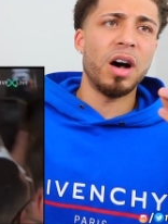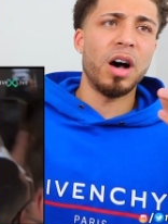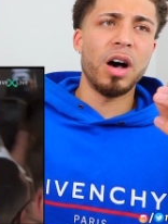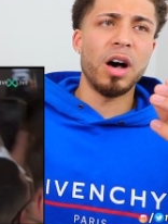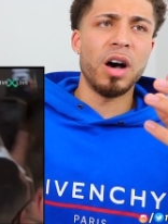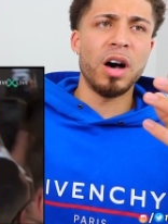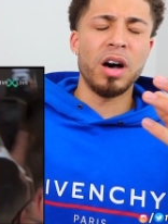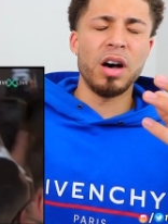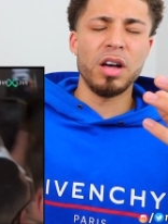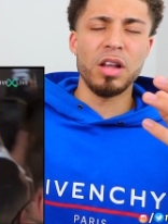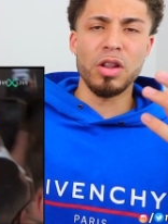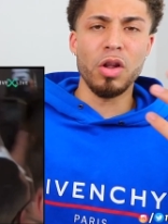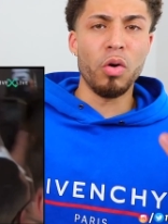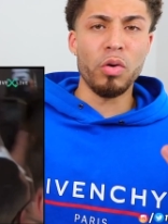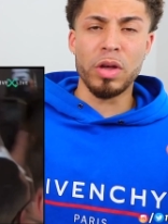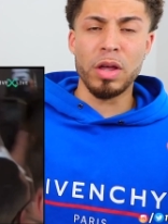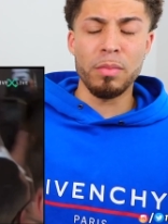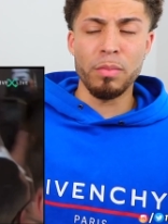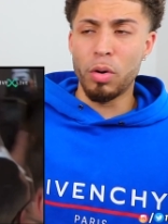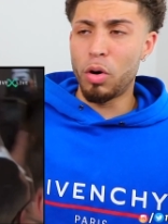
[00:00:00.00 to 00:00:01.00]
uh,
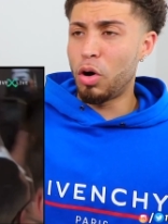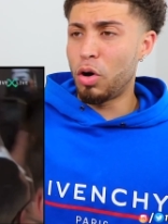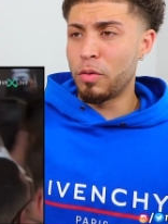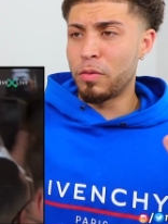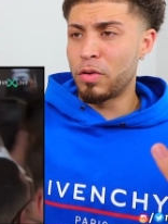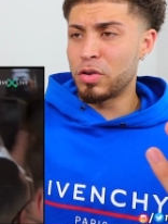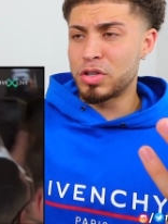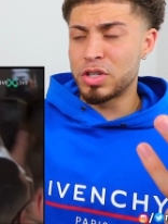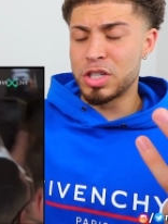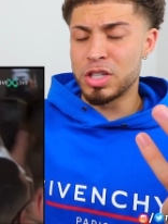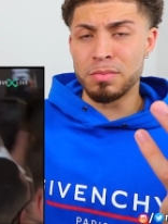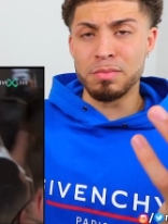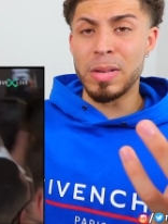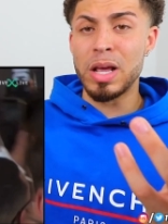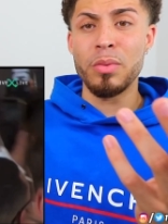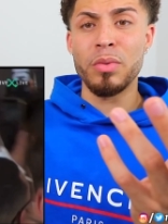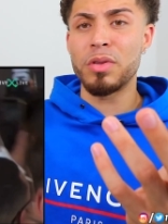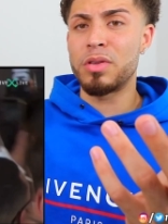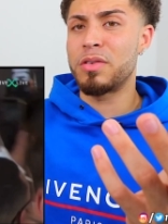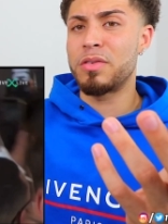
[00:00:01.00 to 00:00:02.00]
Logan Paul versus
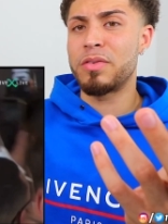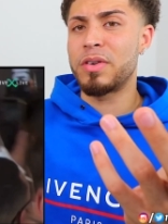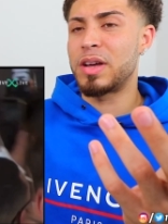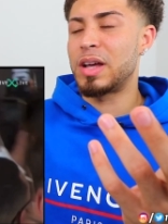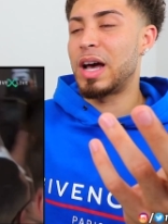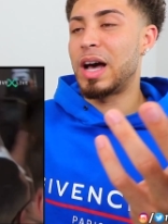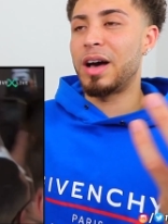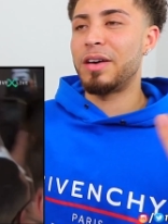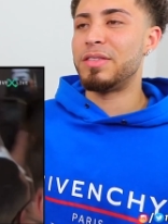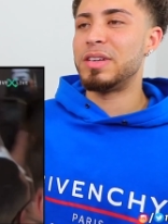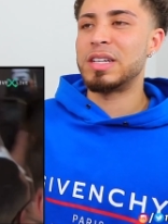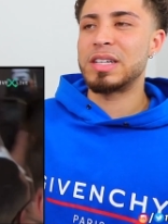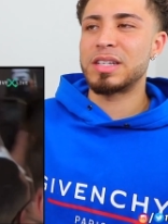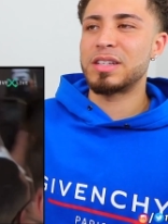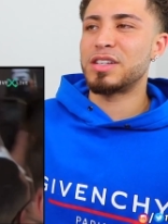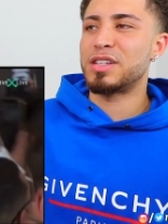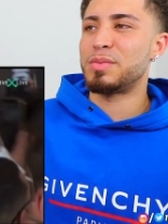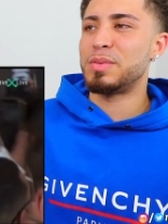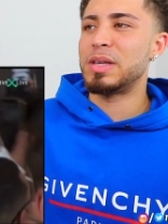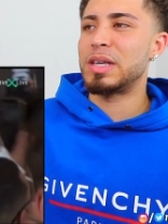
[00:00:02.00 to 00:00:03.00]
Mayweather fight.
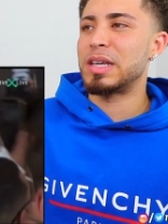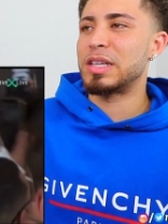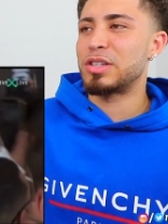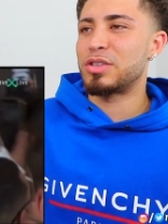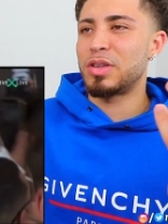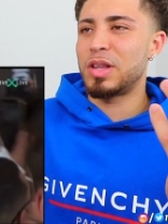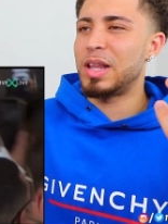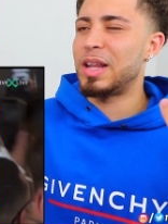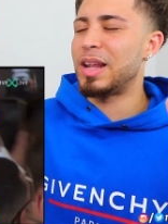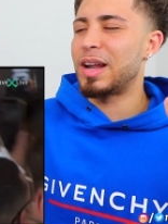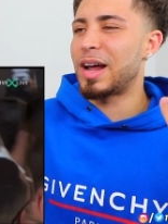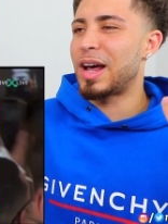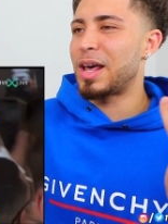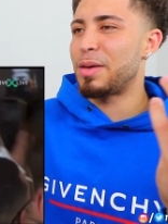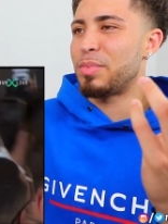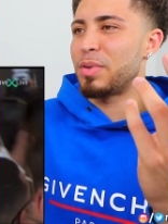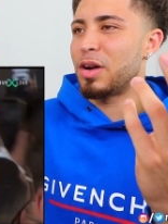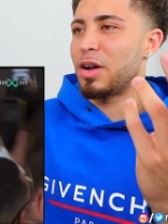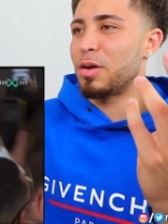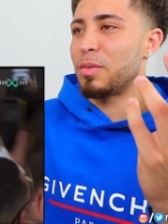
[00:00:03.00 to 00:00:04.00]
Obviously speaking, so they need to
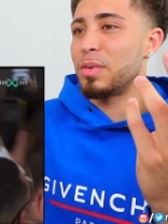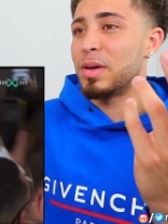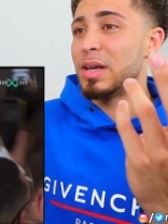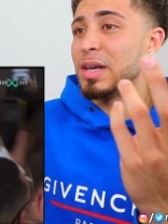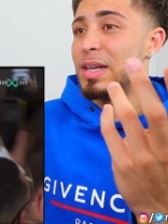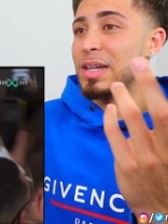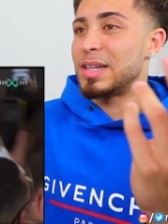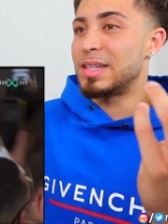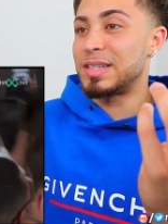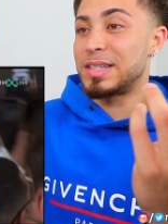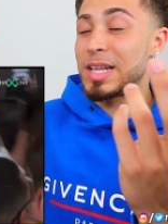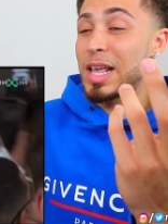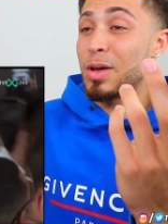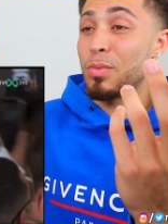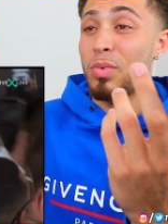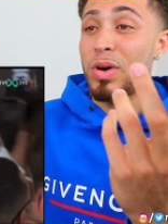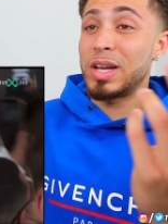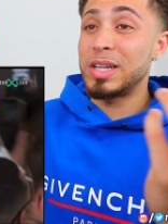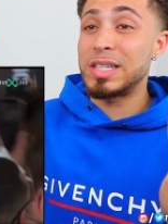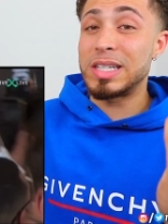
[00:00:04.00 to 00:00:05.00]
hype it up. The
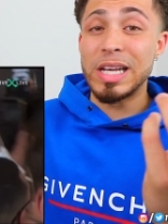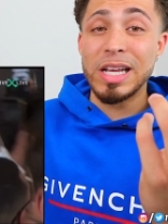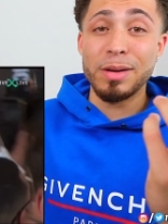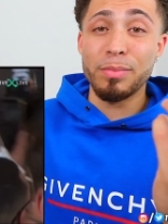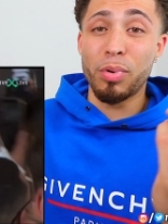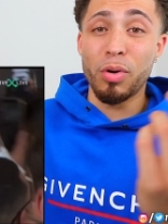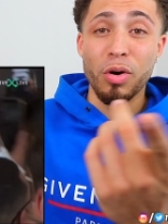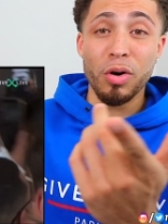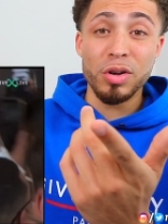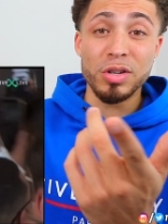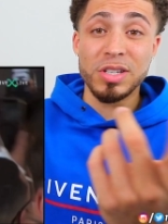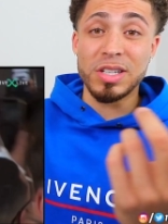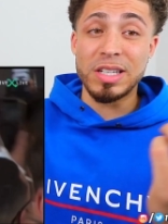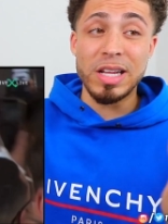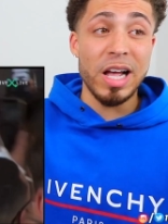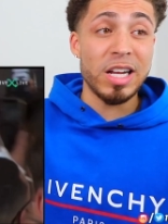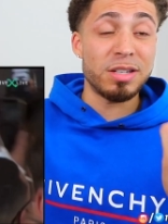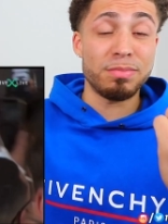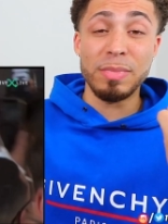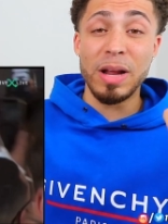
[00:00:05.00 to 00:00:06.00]
same way Jake Paul
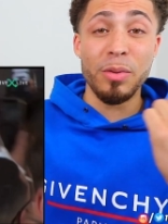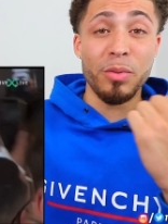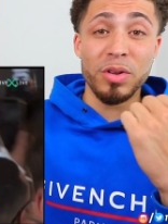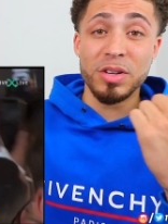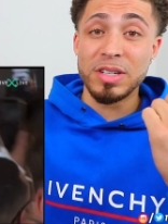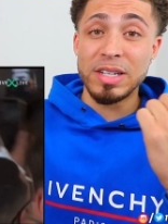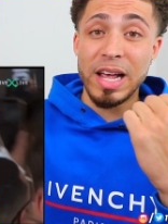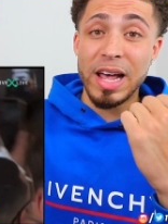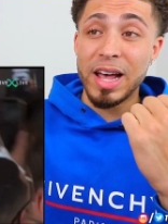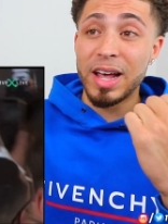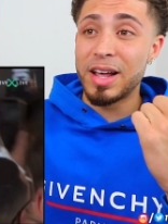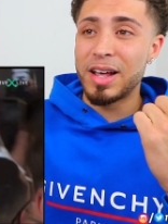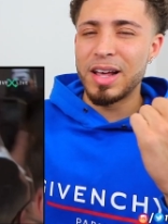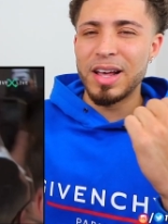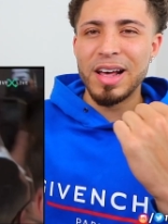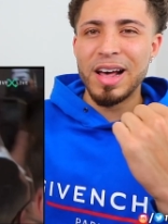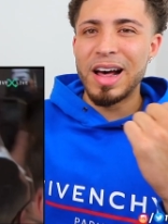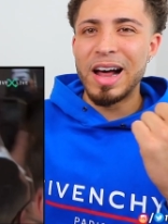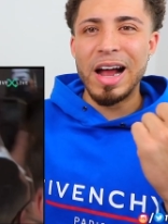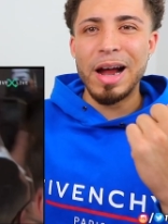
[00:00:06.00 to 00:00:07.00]
snatched Mayweather's hat,
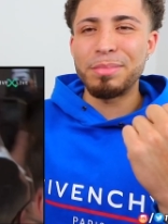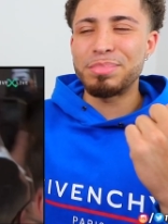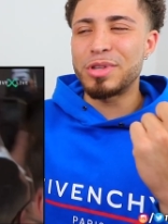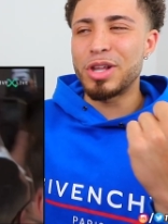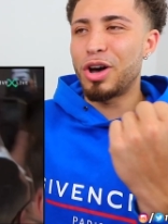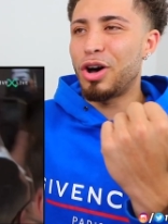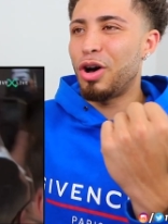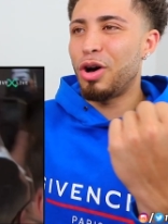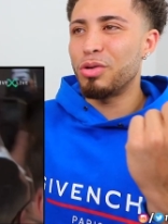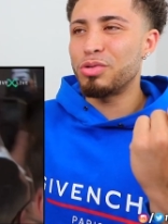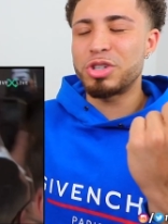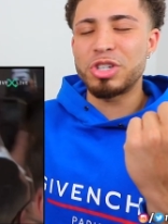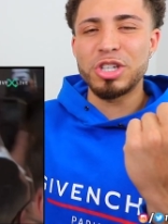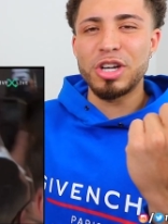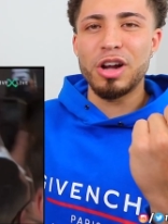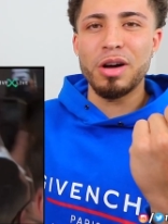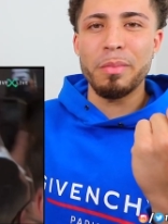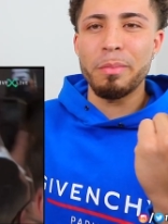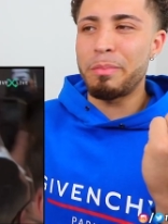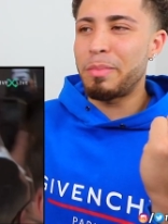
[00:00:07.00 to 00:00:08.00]
hyped the whole shit
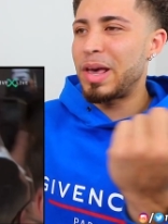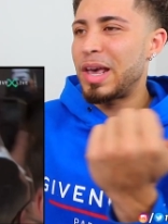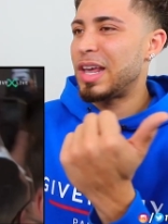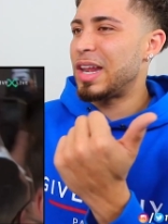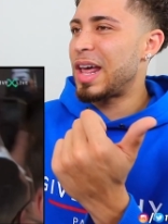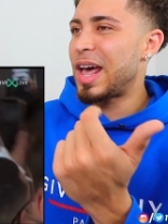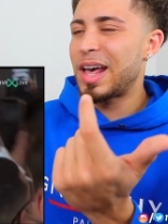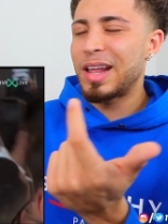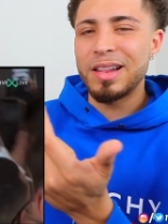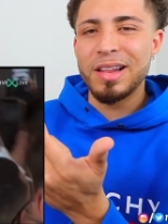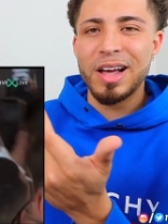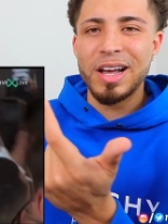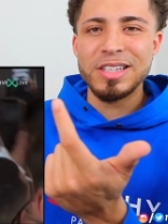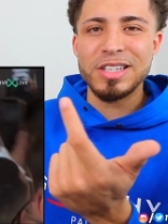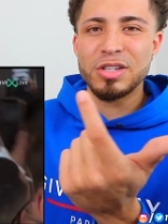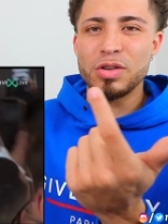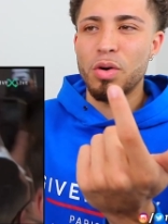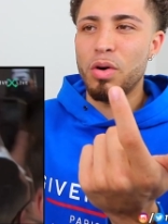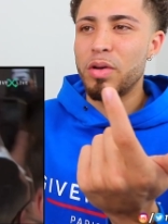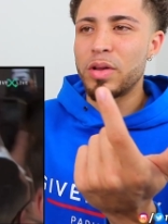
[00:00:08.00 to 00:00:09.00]
up, made headlines
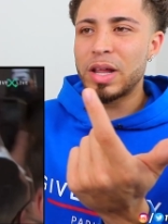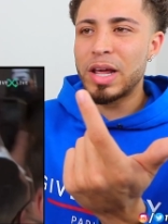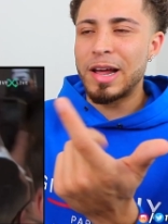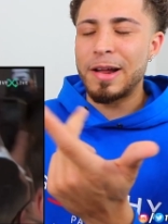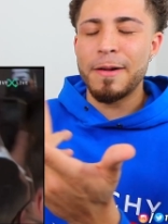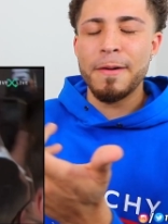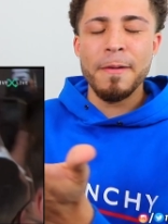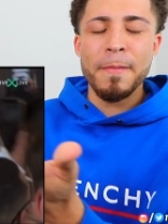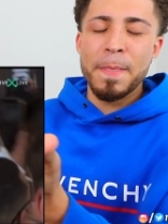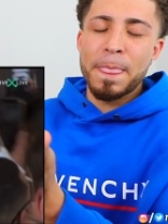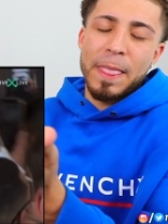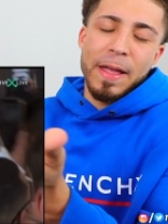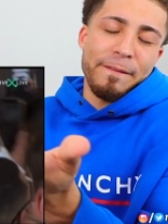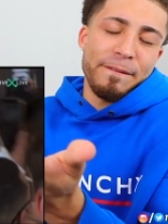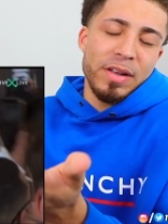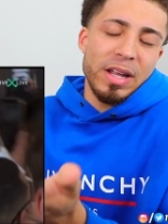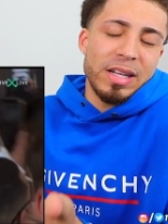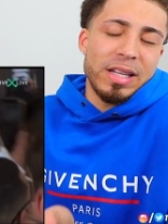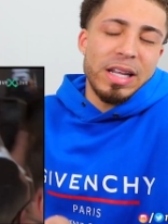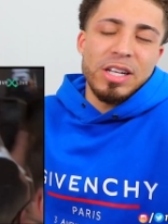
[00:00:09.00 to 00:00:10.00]
and all that.
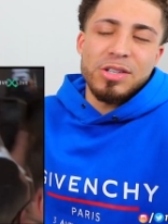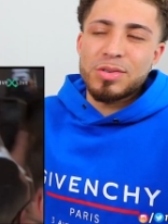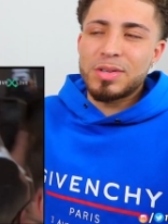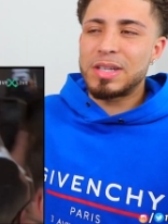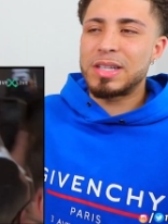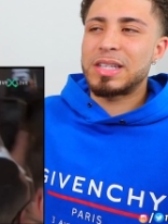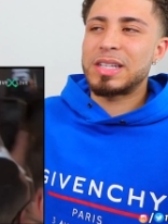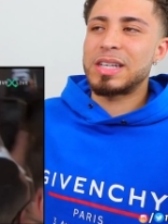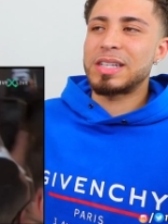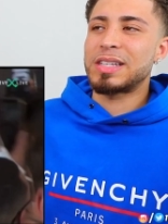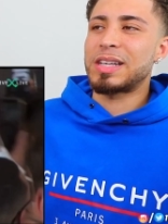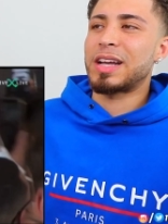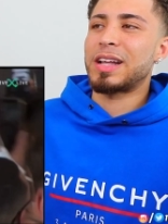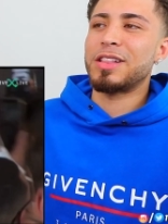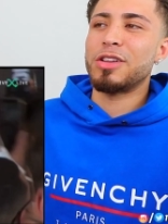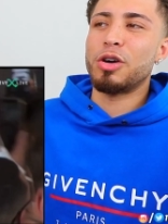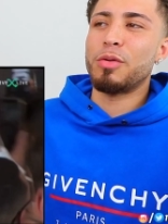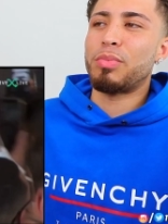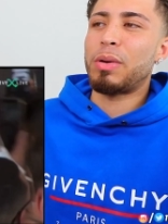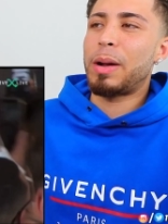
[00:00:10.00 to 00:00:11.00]
like that's what this is, like a
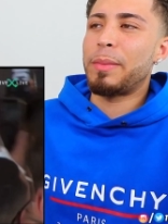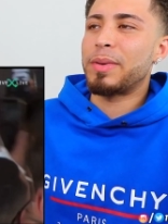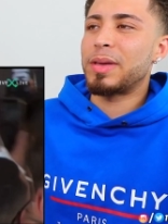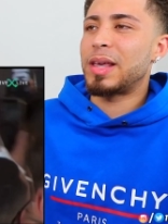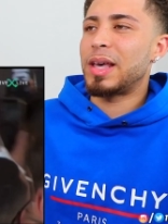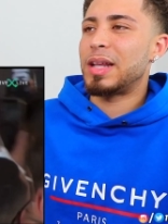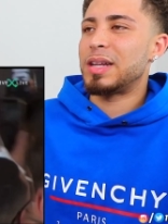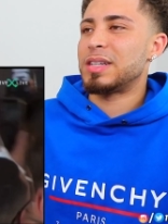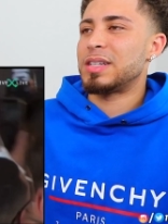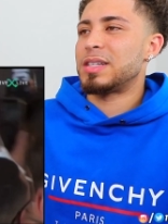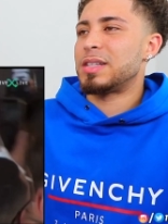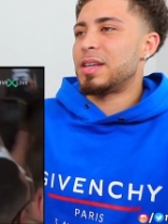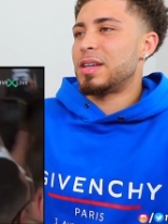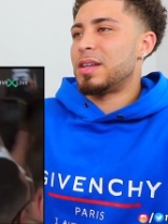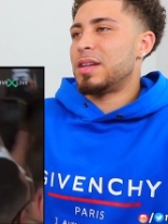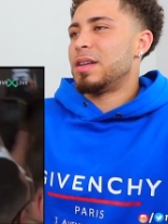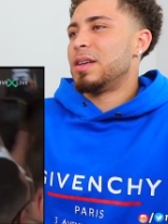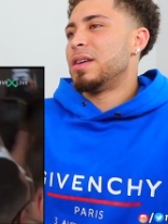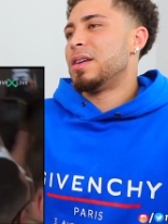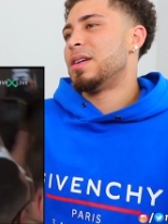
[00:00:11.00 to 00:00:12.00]
little propaganda stunt,
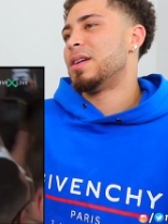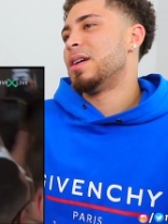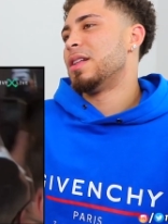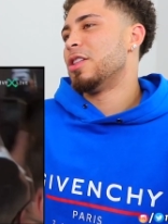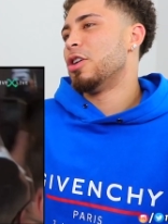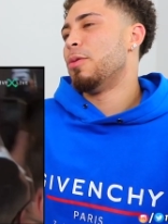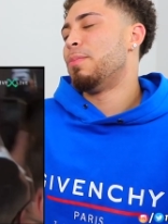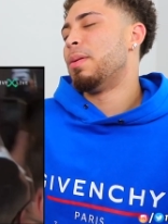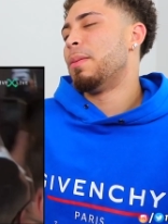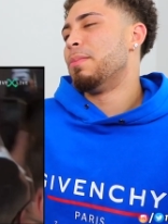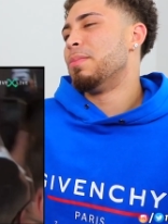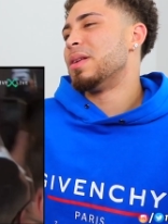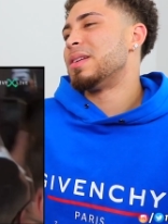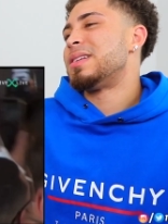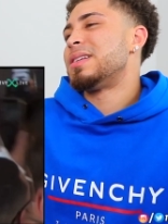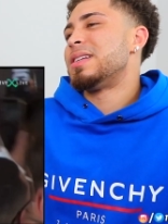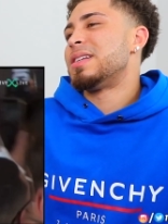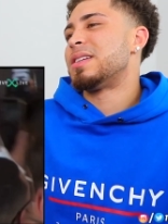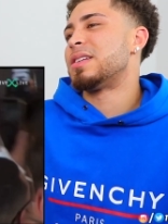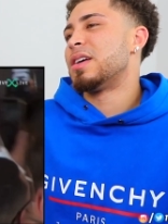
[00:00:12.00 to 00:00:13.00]
a little
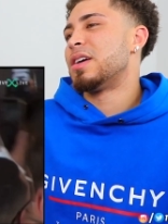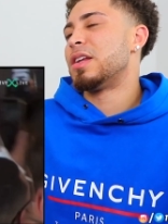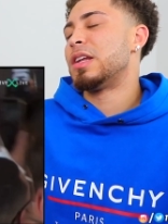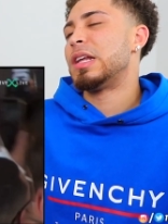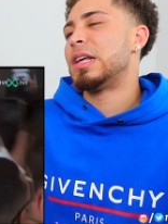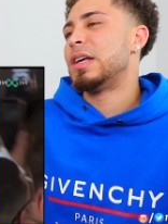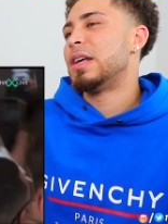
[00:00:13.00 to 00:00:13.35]
publicity stunt